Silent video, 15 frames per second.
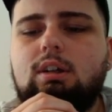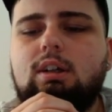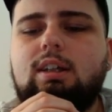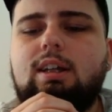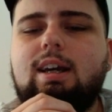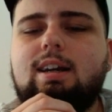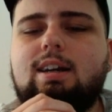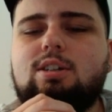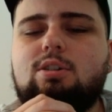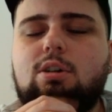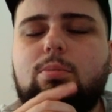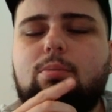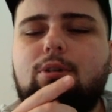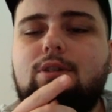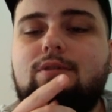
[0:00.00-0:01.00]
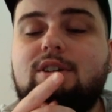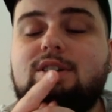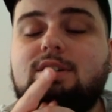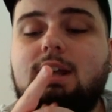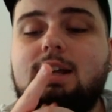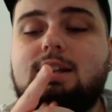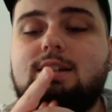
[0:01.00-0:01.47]
Yeah, because on a previous
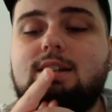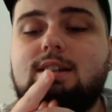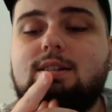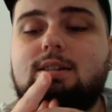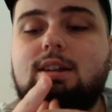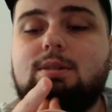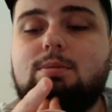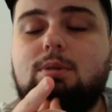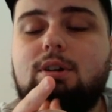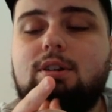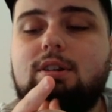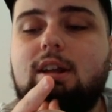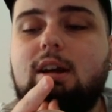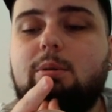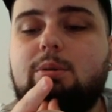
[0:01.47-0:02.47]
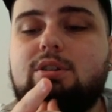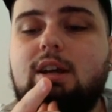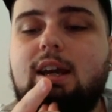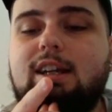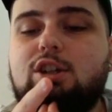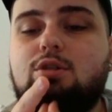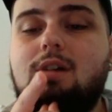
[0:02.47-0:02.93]
test, this one, there was
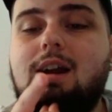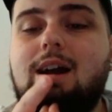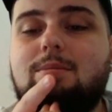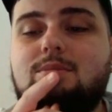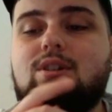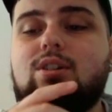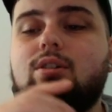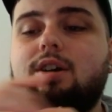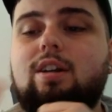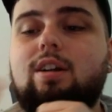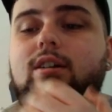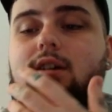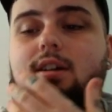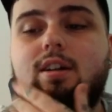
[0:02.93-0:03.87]
a tram sign.